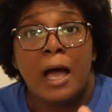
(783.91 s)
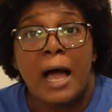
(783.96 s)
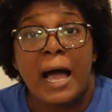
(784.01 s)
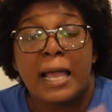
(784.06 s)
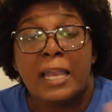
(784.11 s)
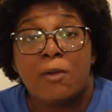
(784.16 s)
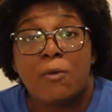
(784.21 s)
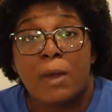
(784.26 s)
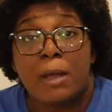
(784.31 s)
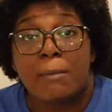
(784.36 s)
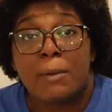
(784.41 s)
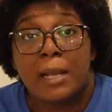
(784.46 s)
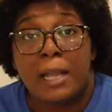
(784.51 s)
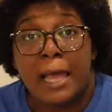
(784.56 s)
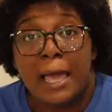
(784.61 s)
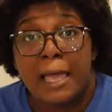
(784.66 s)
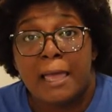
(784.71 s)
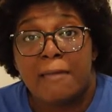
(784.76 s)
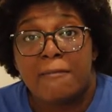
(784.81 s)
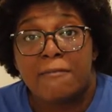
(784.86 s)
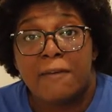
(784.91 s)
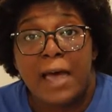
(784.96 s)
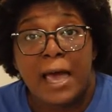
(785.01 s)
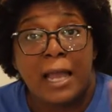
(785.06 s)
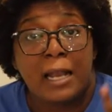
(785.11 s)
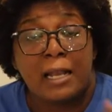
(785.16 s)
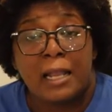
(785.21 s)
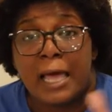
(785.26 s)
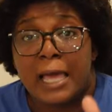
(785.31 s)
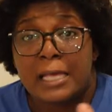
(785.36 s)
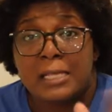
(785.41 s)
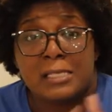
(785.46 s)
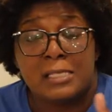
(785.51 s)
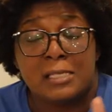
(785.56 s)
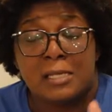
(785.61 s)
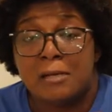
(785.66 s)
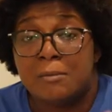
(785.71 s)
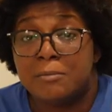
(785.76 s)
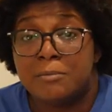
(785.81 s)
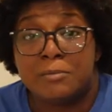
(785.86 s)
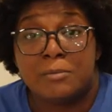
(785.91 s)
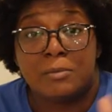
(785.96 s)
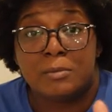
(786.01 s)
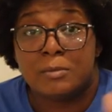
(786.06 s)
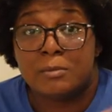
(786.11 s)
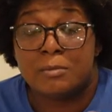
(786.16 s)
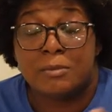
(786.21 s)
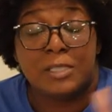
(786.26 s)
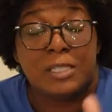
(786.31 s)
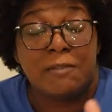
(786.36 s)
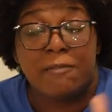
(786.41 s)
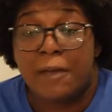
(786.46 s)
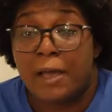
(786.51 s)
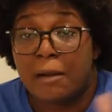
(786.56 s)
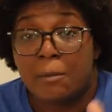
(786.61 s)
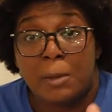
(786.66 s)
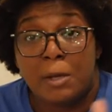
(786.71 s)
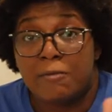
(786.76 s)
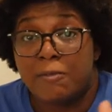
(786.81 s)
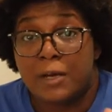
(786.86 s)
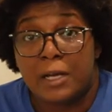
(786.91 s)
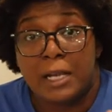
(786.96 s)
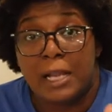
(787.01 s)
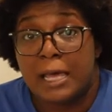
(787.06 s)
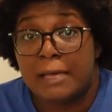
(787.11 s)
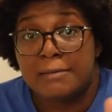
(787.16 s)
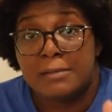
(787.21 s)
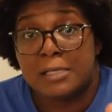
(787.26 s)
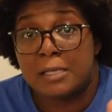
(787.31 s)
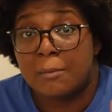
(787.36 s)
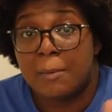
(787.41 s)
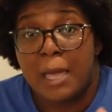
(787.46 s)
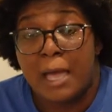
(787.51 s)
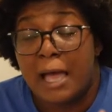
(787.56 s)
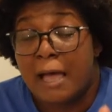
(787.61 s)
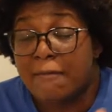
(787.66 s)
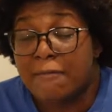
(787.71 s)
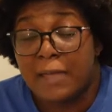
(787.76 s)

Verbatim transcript: Ani grabbed a knife out of like some, she found a motherfucking knife somehow.